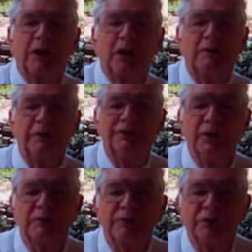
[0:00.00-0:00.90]
Now, my
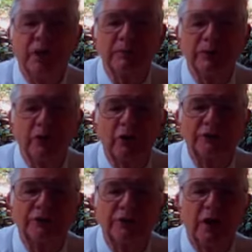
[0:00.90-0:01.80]
time has come and
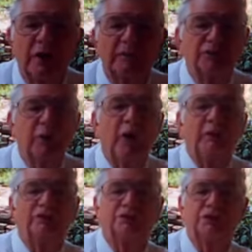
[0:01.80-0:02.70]
gone. I must go.
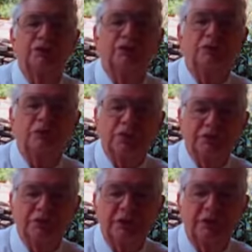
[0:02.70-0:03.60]
I will see you
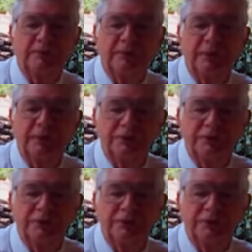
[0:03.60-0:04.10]
next time.